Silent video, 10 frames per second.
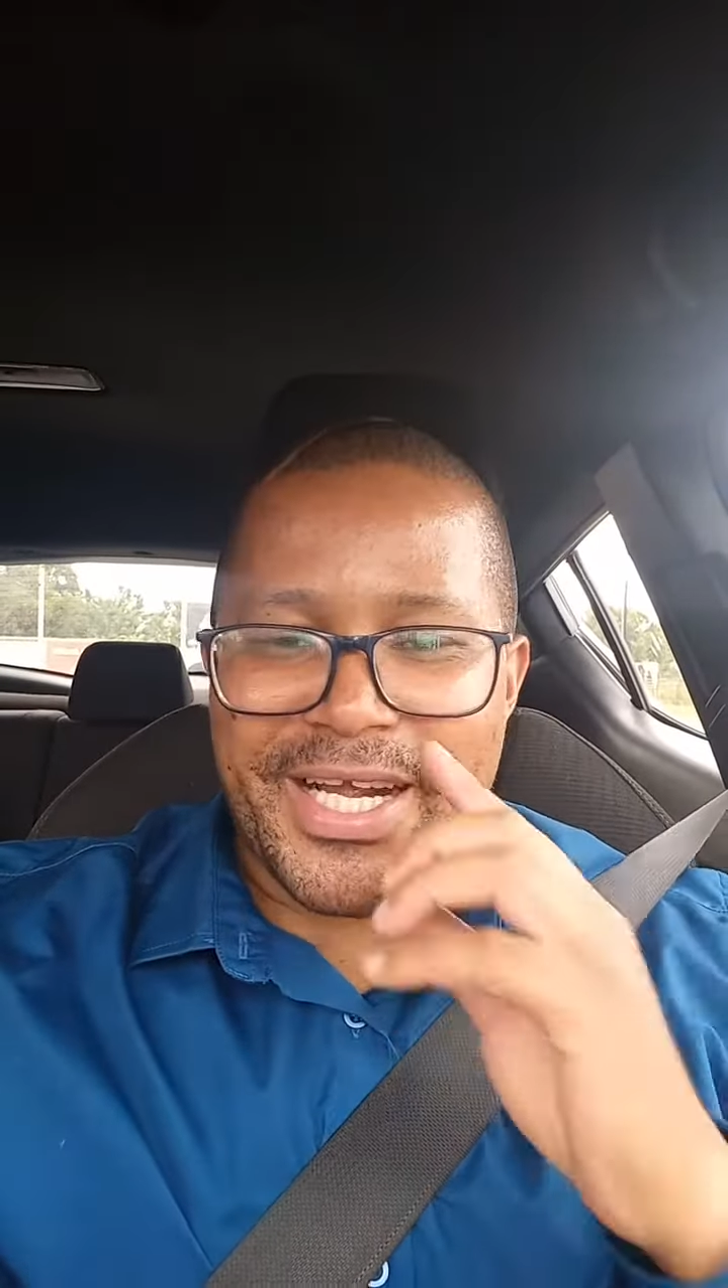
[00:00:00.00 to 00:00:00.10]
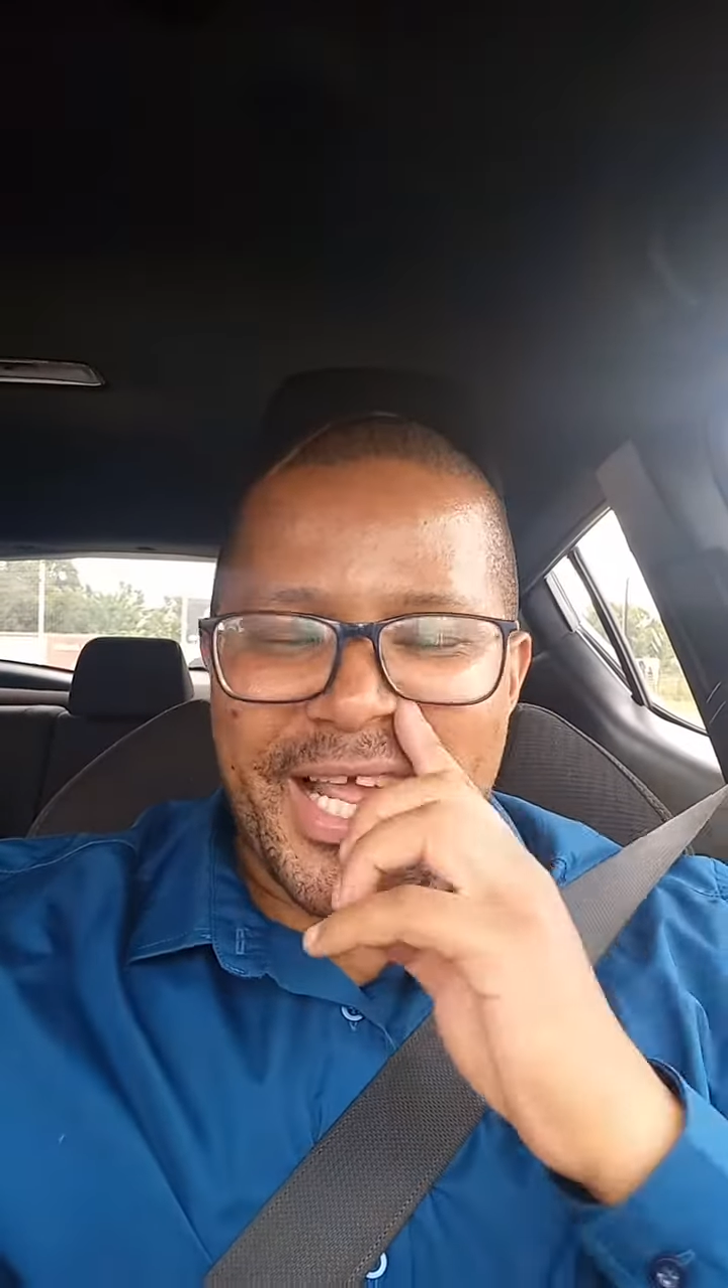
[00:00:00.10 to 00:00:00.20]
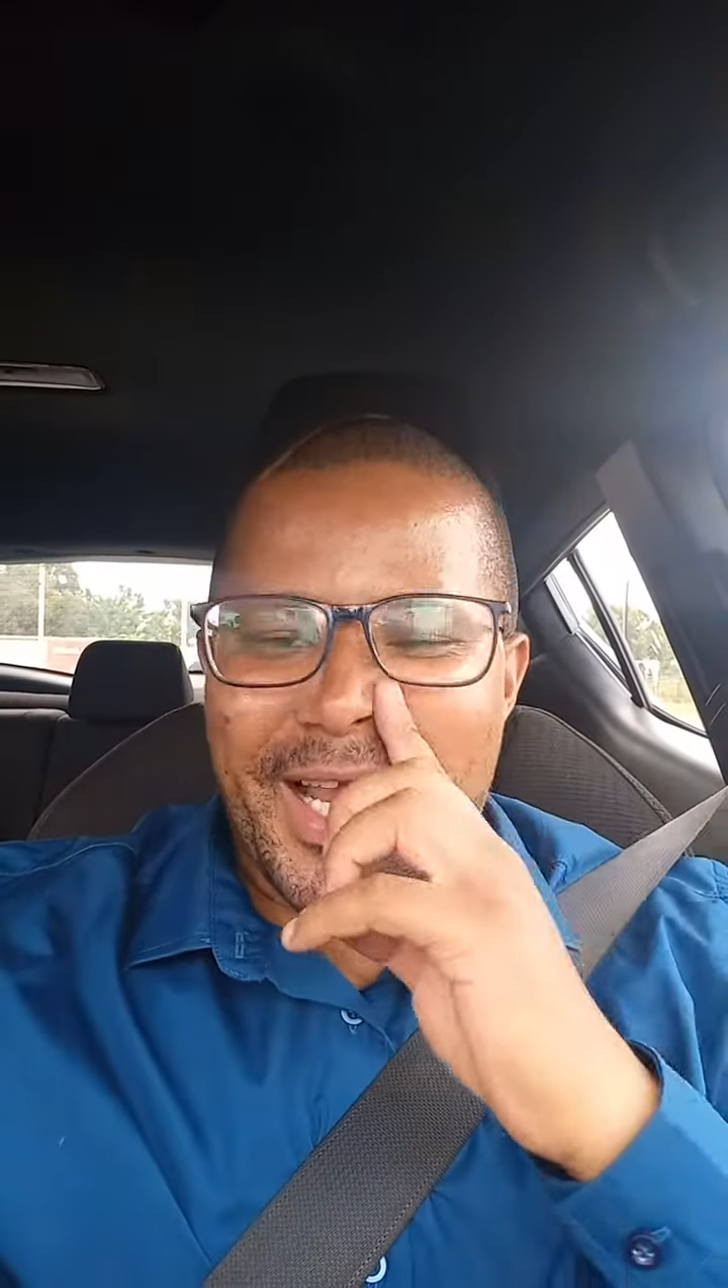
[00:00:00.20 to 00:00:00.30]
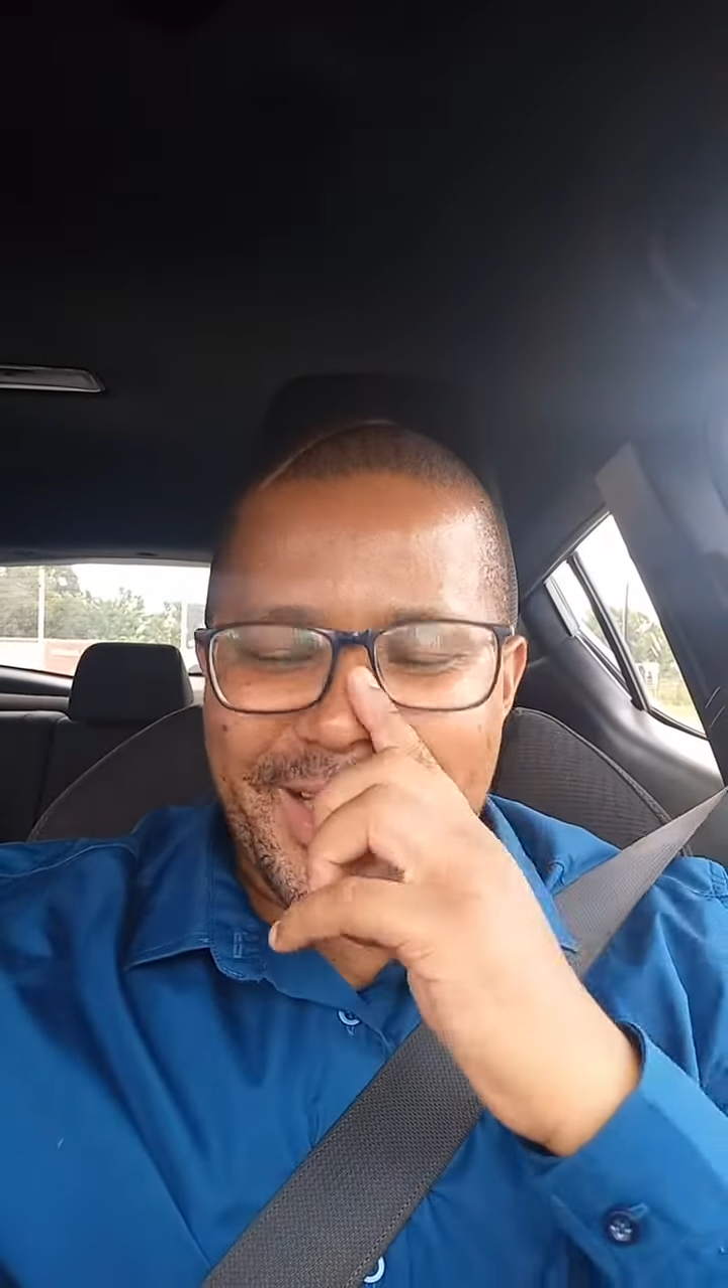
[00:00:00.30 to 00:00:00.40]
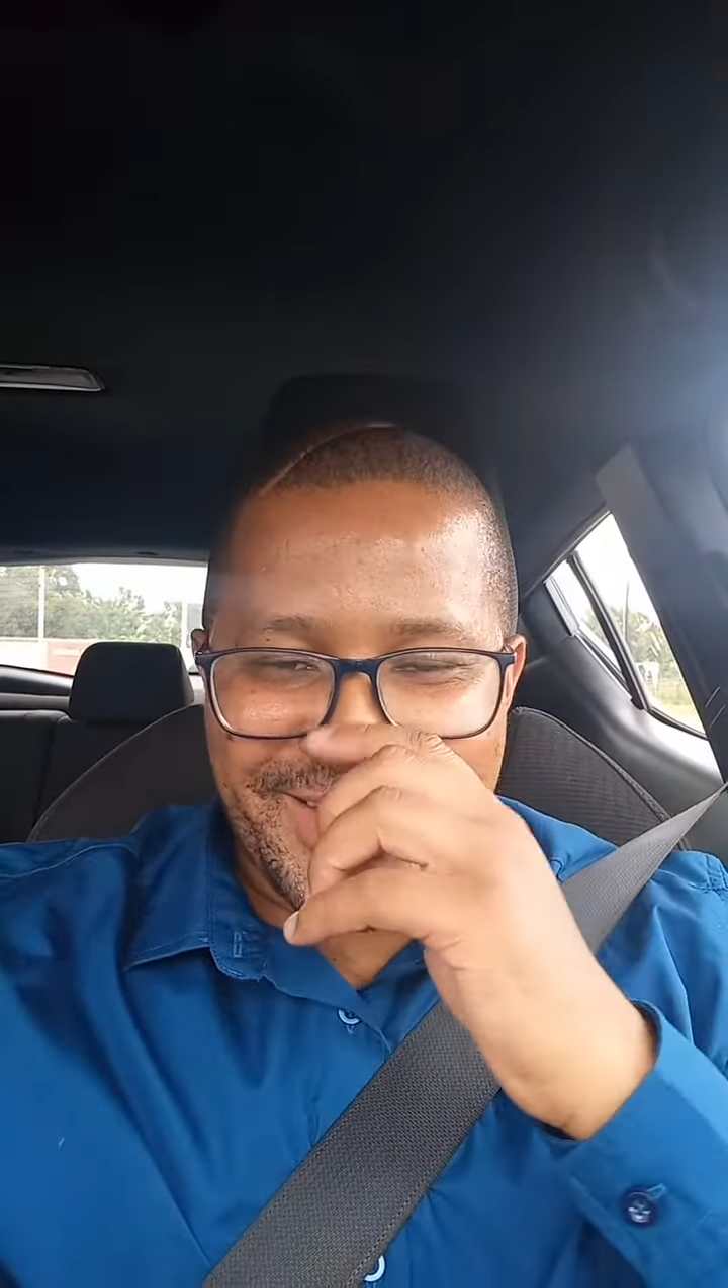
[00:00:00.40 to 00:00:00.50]

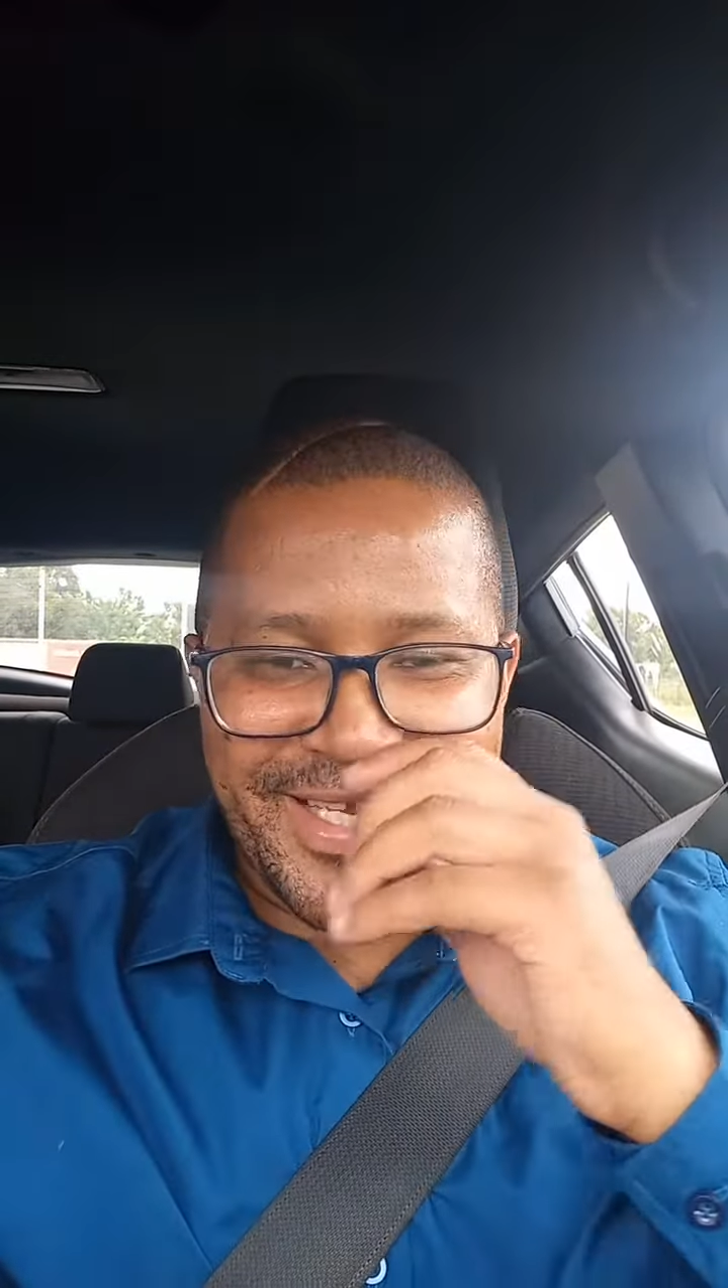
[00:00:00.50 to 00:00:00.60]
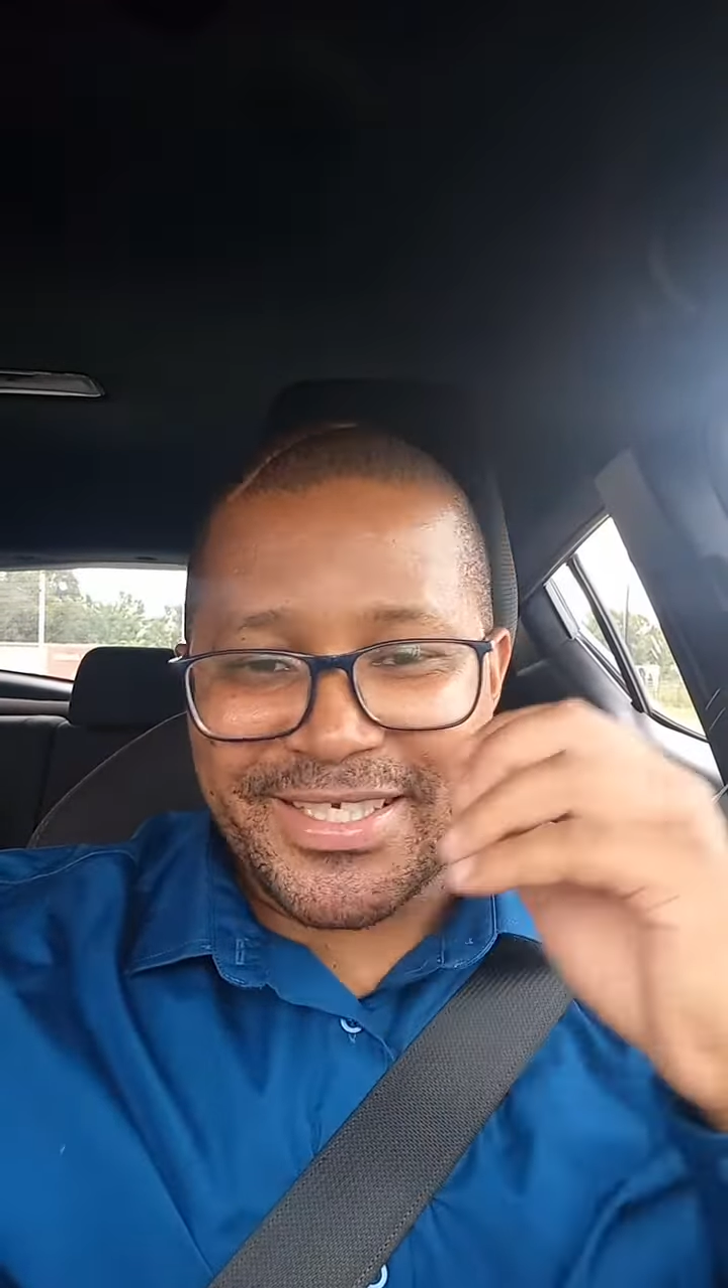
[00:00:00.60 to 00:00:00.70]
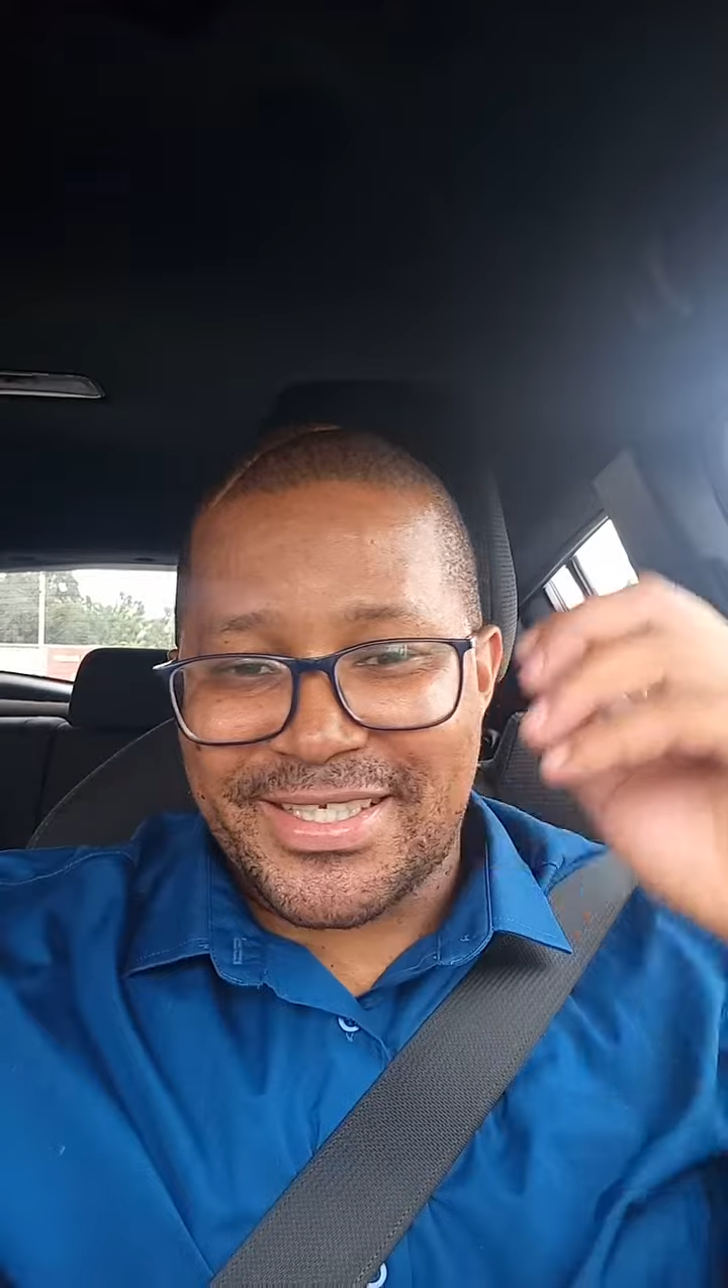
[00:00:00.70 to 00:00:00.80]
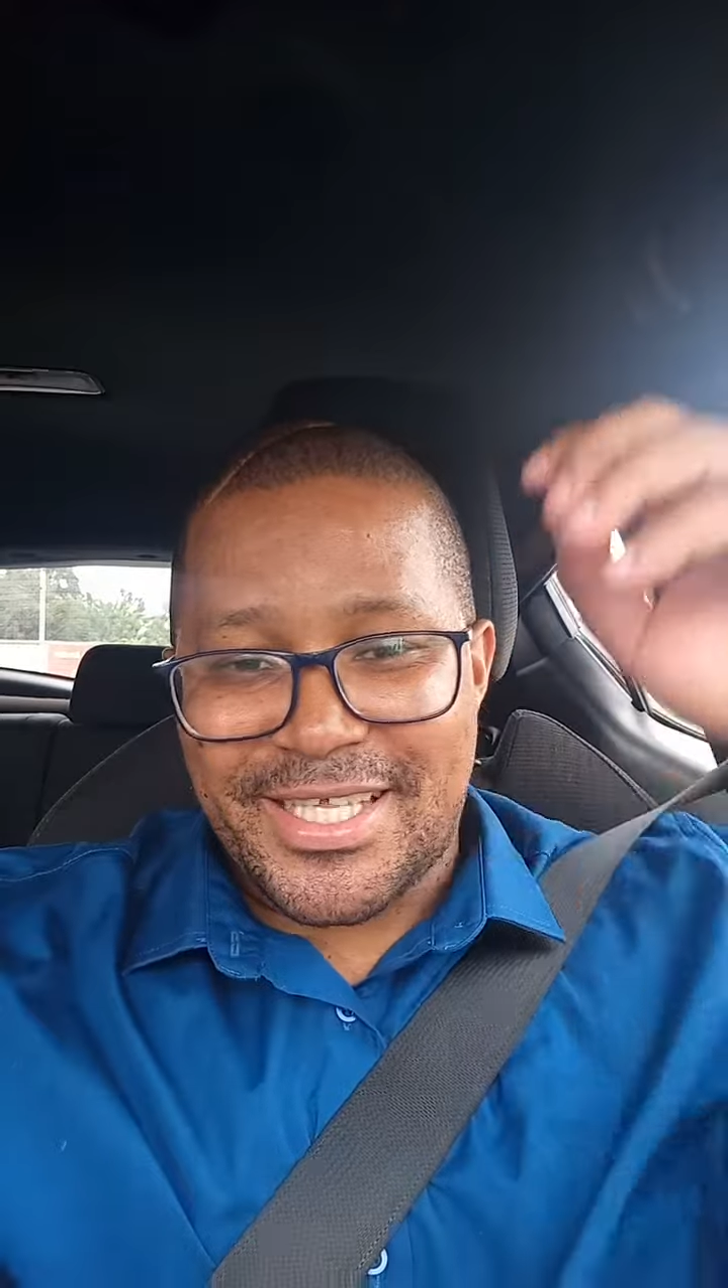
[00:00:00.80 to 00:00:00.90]
realization